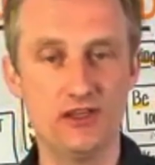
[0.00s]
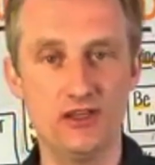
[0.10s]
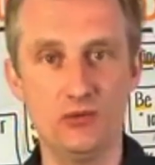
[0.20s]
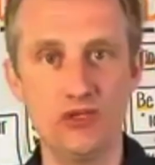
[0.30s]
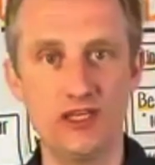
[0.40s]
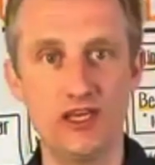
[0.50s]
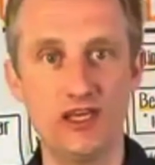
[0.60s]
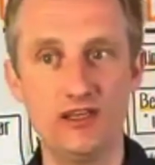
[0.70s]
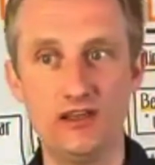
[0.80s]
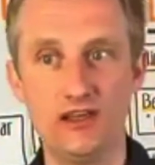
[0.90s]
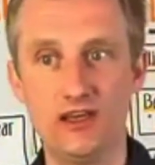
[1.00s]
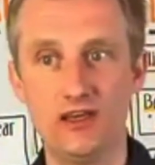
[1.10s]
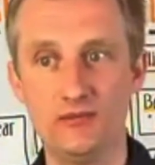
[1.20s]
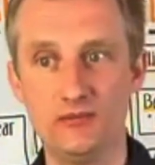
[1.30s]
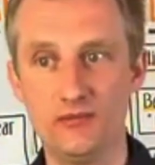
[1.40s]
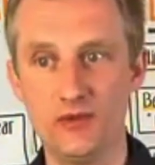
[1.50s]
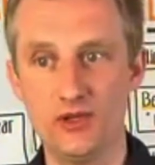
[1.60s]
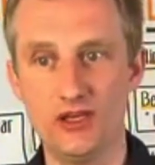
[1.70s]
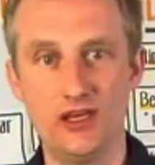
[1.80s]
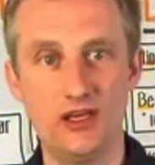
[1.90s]
we can
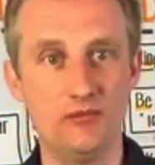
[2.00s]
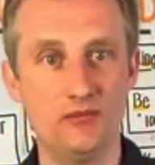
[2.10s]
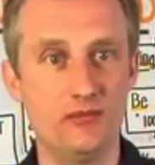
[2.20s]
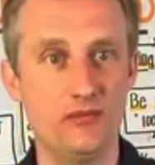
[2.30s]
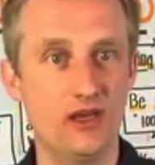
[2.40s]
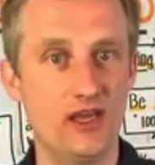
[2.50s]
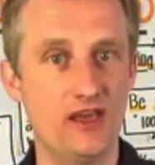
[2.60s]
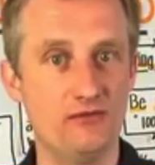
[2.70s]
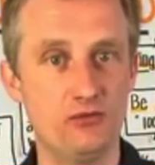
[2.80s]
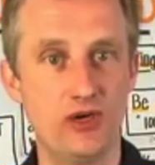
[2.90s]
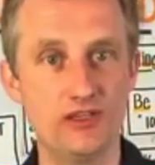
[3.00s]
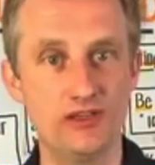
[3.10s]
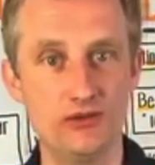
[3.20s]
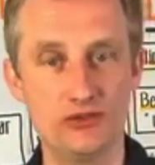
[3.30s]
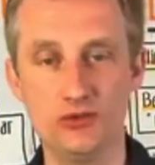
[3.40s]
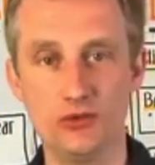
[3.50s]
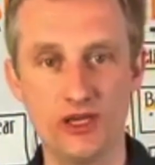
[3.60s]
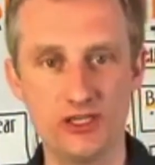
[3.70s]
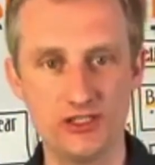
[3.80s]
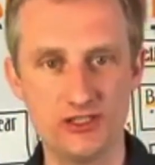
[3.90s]
have 1 or 2
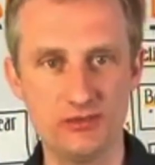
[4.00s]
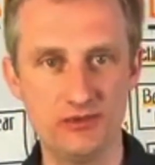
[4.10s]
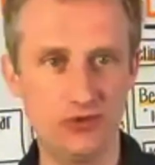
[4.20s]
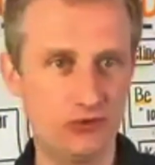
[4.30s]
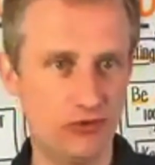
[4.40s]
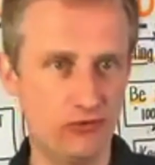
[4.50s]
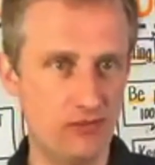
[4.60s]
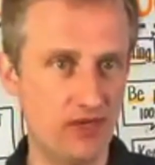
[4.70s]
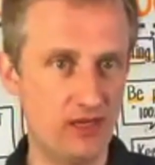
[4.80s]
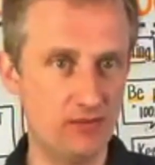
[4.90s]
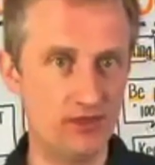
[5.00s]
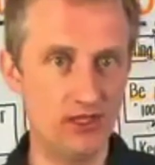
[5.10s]
questions before we wrap up,